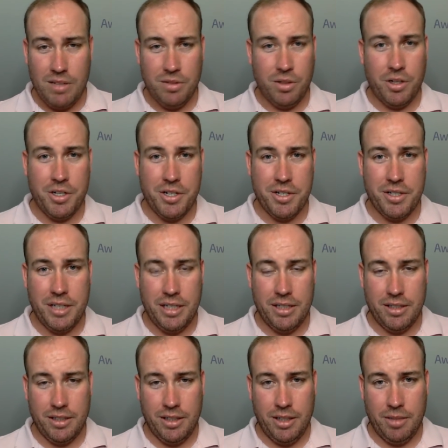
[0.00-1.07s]
Largest
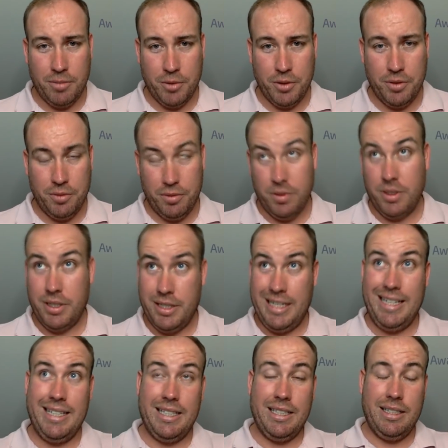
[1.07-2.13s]
seat
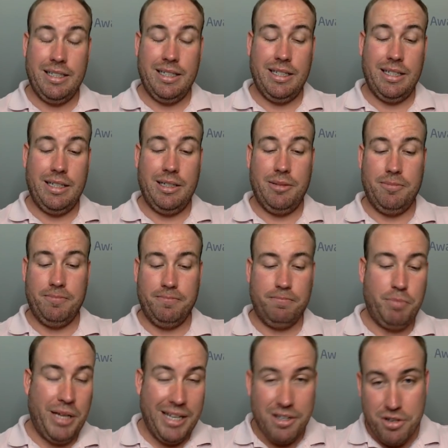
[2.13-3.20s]

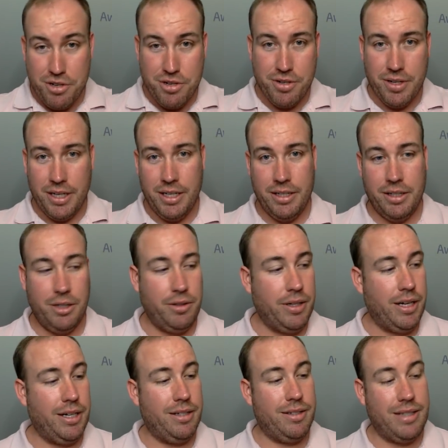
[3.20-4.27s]
pitch in the
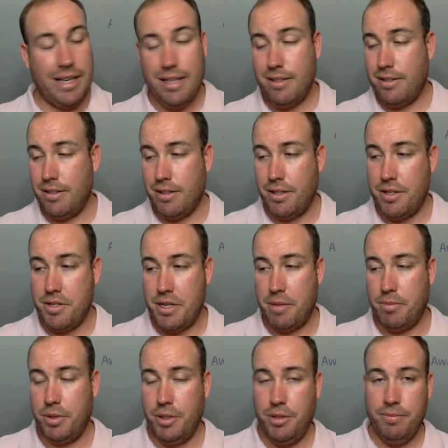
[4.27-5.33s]
United States is on
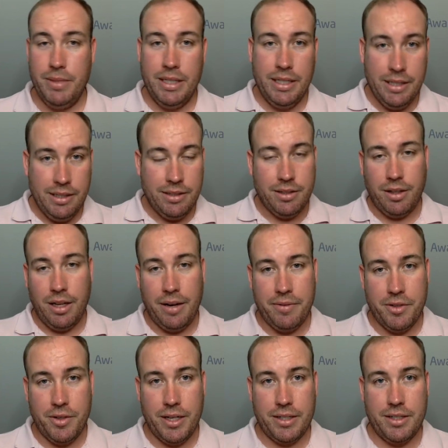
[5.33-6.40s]
JetBlue. The live
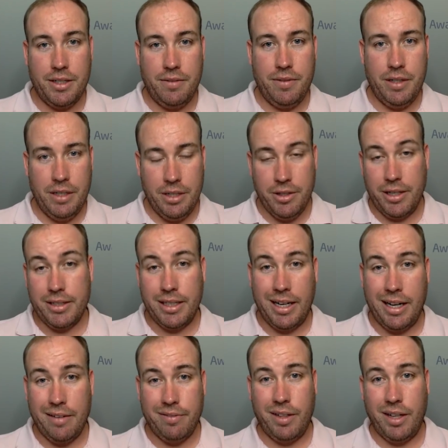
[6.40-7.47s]
direct TV, you got the
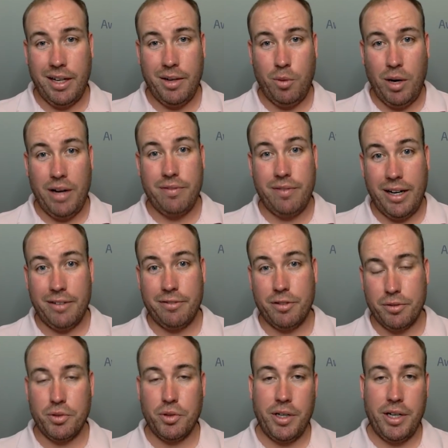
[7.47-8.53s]
Hi-Fi, Wi-Fi
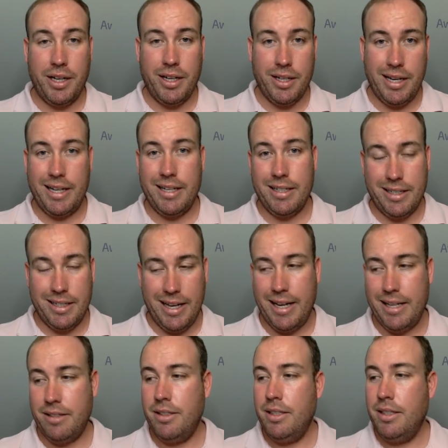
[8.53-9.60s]
for free, gate to
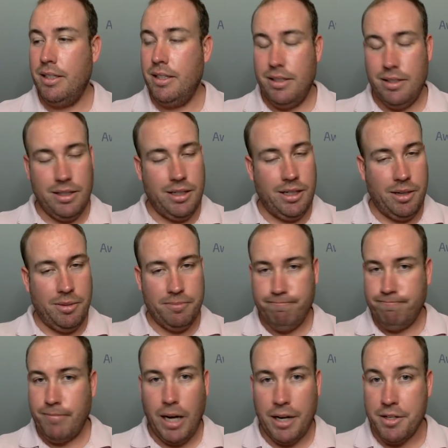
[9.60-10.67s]
gate.
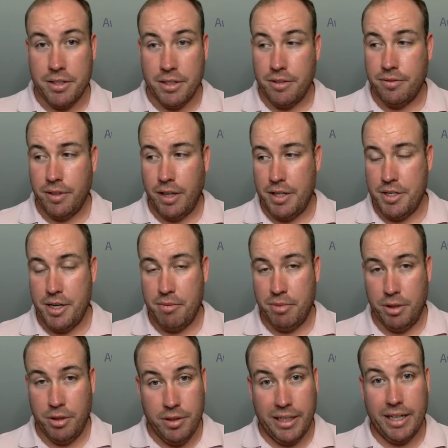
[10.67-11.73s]
I just love flying
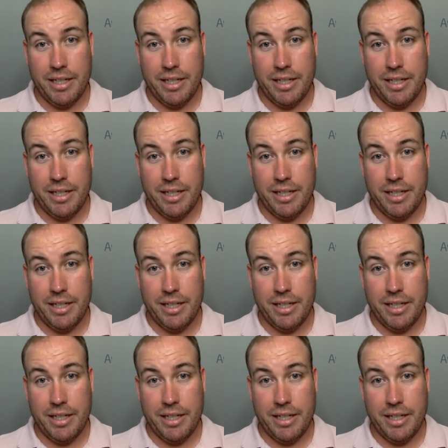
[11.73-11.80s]
JetBlue.